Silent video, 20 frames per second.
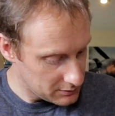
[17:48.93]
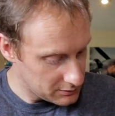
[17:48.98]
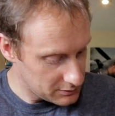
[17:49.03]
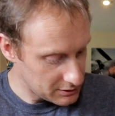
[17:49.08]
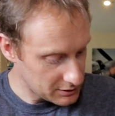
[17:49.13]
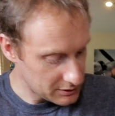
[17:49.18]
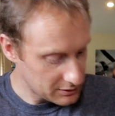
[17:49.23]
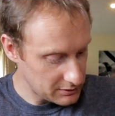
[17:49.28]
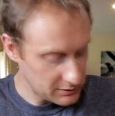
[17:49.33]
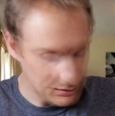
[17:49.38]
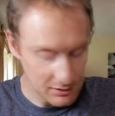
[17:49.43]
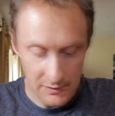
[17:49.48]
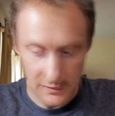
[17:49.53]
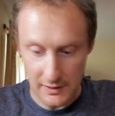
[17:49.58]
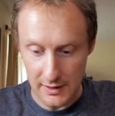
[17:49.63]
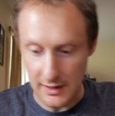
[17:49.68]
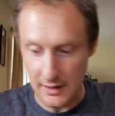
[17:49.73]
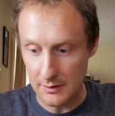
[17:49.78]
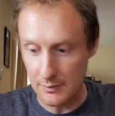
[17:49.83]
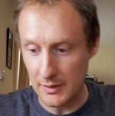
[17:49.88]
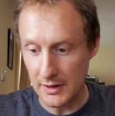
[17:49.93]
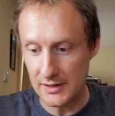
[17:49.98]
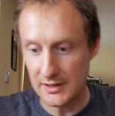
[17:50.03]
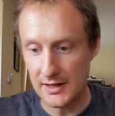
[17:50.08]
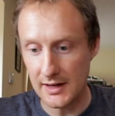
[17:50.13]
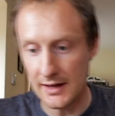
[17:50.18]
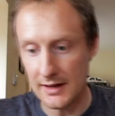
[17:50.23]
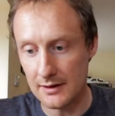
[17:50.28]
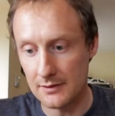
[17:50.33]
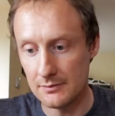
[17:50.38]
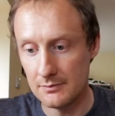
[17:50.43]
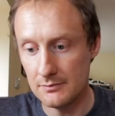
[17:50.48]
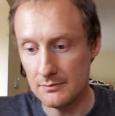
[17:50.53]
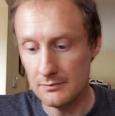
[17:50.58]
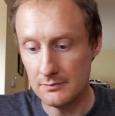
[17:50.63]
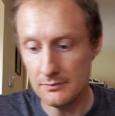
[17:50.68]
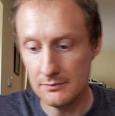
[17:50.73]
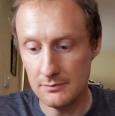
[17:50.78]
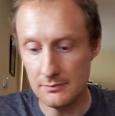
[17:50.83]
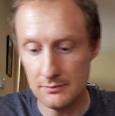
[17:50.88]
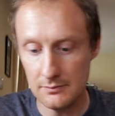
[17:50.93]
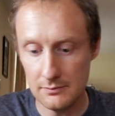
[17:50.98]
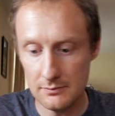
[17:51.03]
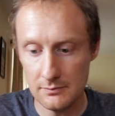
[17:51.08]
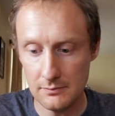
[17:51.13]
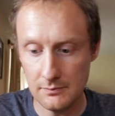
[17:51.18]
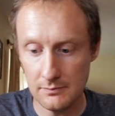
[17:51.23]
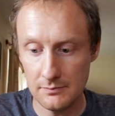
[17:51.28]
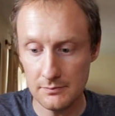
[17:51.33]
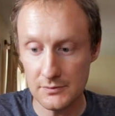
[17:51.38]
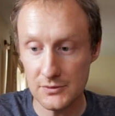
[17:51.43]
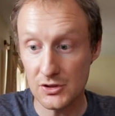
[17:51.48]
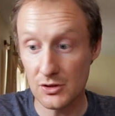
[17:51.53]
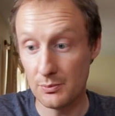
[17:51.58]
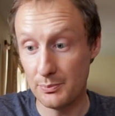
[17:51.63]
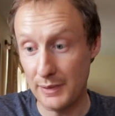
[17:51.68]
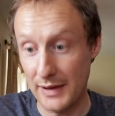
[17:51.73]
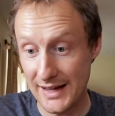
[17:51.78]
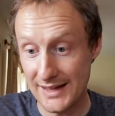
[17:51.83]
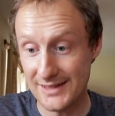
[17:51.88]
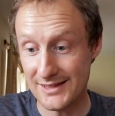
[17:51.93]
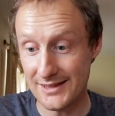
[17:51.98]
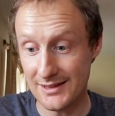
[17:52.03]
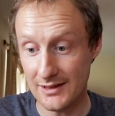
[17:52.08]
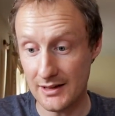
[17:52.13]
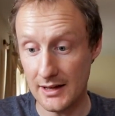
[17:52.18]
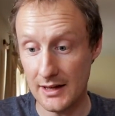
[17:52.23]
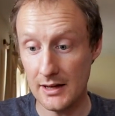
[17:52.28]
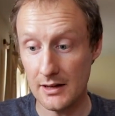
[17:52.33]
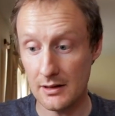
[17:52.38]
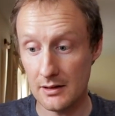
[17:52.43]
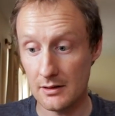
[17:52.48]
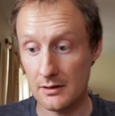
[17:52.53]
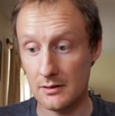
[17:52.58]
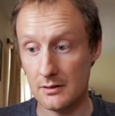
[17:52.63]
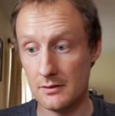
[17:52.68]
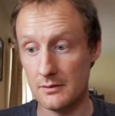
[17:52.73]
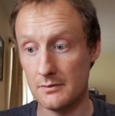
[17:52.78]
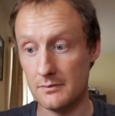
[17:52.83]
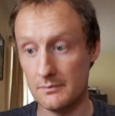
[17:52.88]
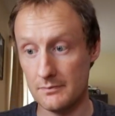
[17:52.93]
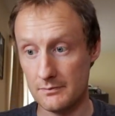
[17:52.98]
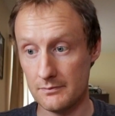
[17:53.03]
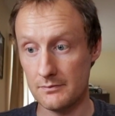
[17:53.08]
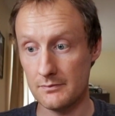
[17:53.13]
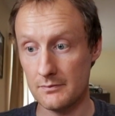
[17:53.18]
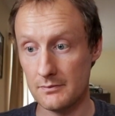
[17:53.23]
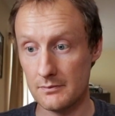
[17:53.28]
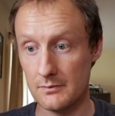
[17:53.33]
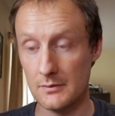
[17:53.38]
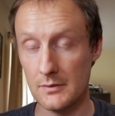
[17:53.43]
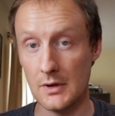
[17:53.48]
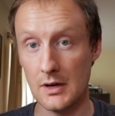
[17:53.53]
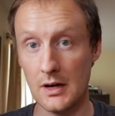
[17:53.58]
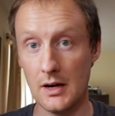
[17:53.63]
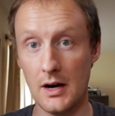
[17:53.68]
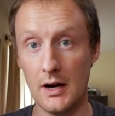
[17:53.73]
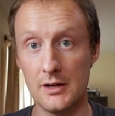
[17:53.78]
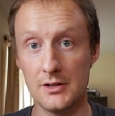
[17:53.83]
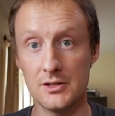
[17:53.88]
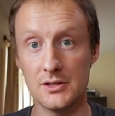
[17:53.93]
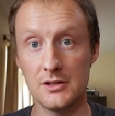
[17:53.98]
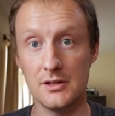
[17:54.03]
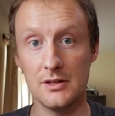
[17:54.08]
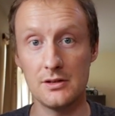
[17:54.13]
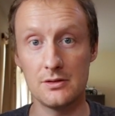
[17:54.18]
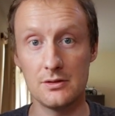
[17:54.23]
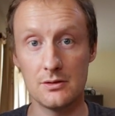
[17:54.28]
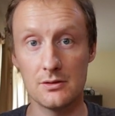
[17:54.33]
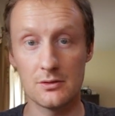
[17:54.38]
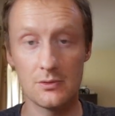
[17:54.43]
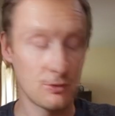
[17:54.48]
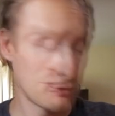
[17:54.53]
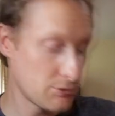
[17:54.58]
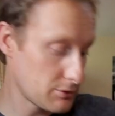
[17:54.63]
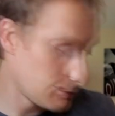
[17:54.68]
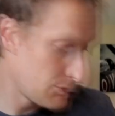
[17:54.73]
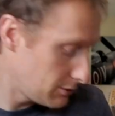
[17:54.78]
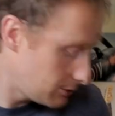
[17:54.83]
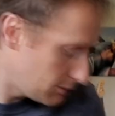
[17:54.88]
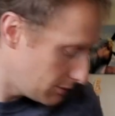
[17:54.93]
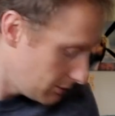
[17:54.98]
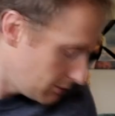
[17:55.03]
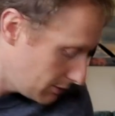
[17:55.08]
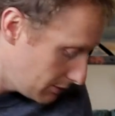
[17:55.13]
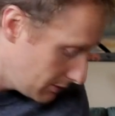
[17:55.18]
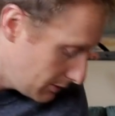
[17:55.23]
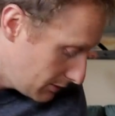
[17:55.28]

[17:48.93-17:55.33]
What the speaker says: 678 by 10. So basically, I just need to go through.